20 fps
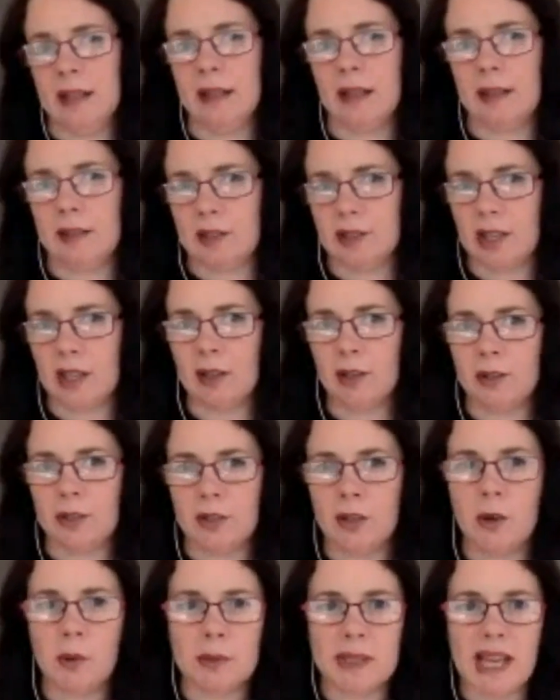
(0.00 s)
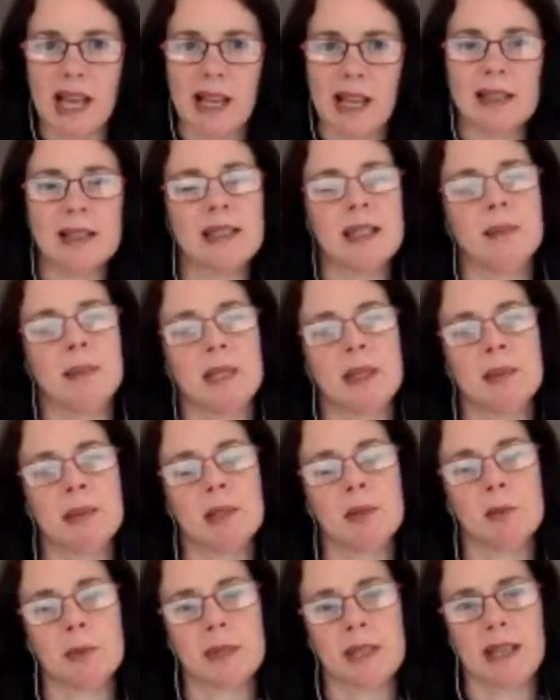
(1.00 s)
that there's a lot of commonality between
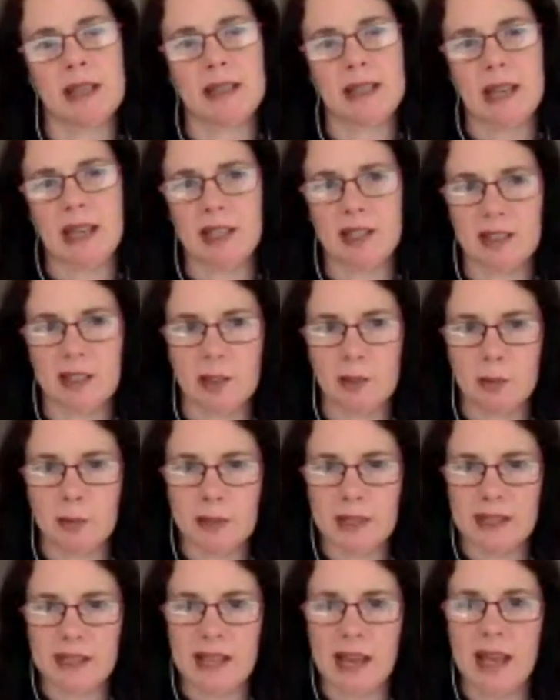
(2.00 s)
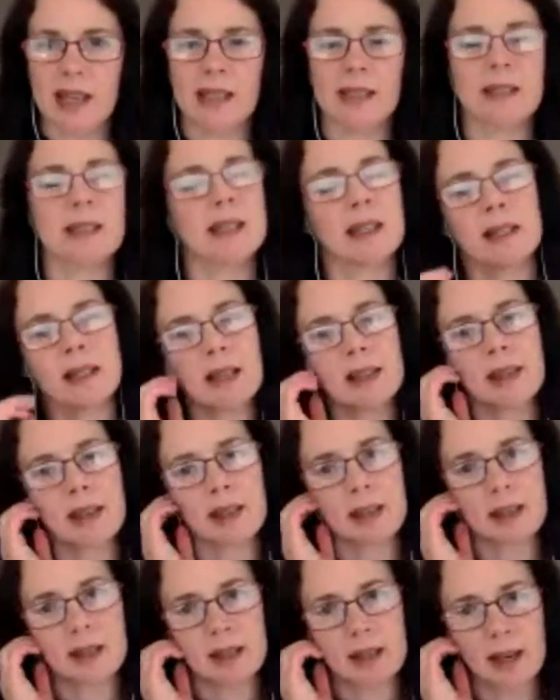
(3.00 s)
open education and open science, and I think